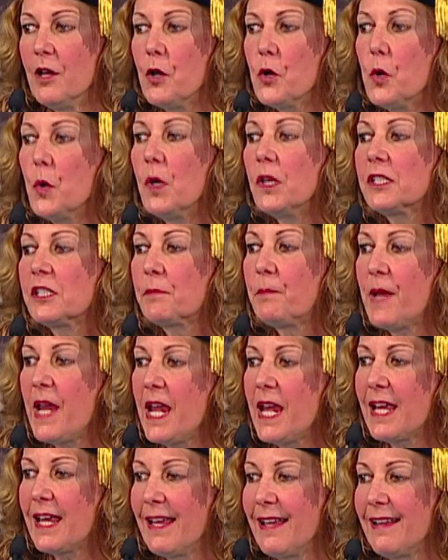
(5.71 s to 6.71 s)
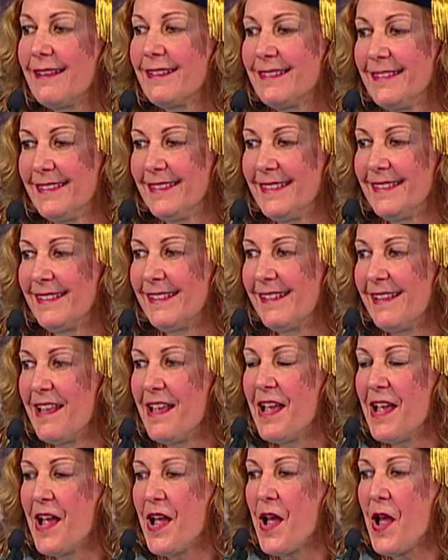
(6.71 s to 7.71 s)
who will speak
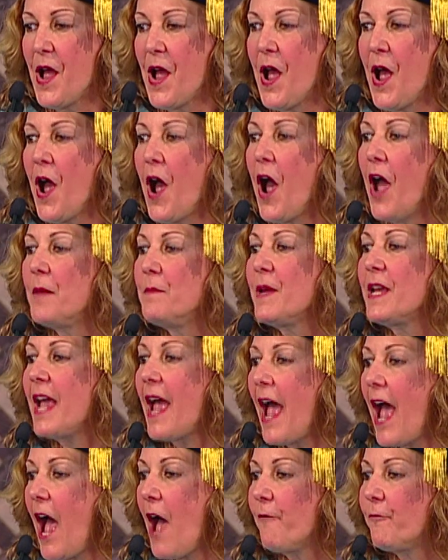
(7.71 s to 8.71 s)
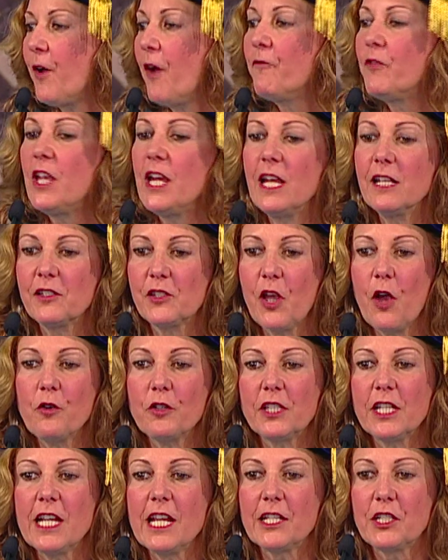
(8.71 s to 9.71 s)
on behalf of the
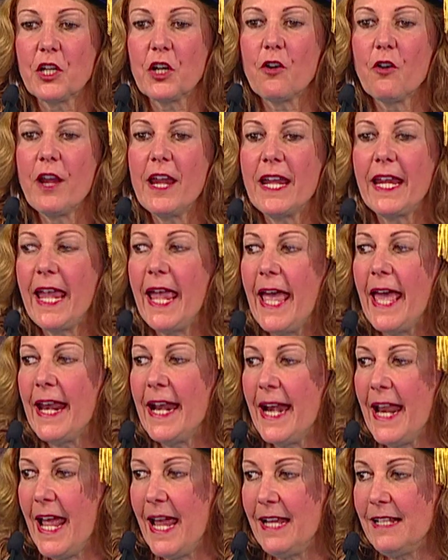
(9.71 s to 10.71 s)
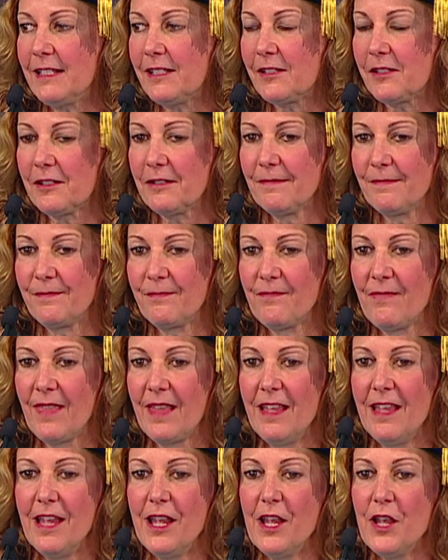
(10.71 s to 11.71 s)
associate degree candidates.
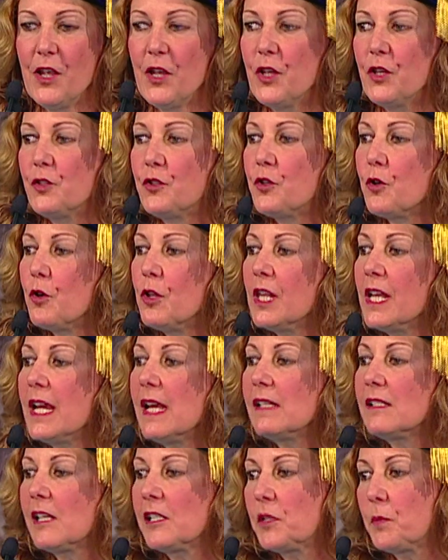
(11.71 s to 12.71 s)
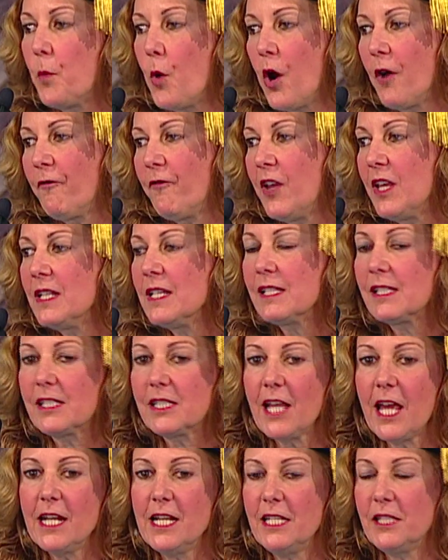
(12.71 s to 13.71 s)
Julie is a sport fitness
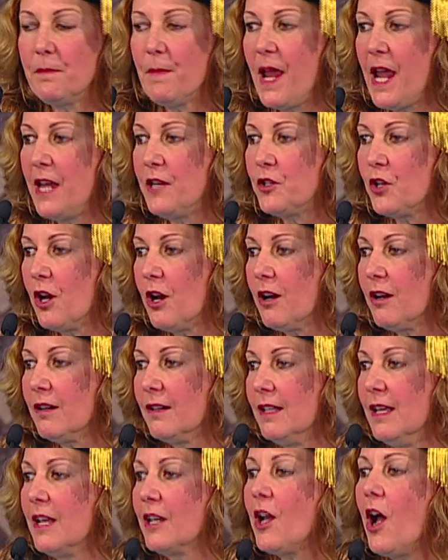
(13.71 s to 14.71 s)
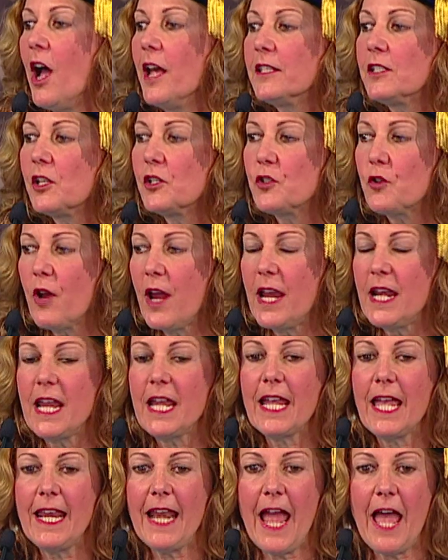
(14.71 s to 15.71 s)
studies major,
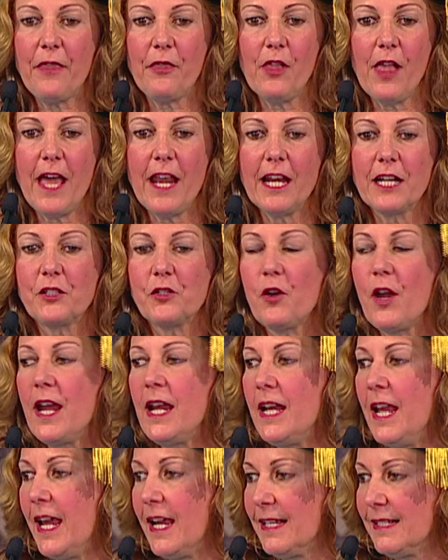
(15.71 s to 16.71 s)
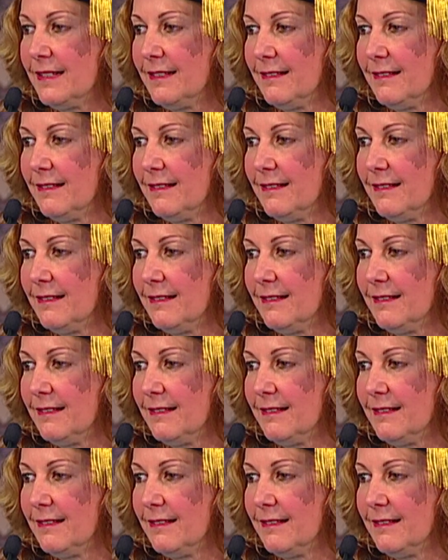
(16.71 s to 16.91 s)
concentrating in athletic training.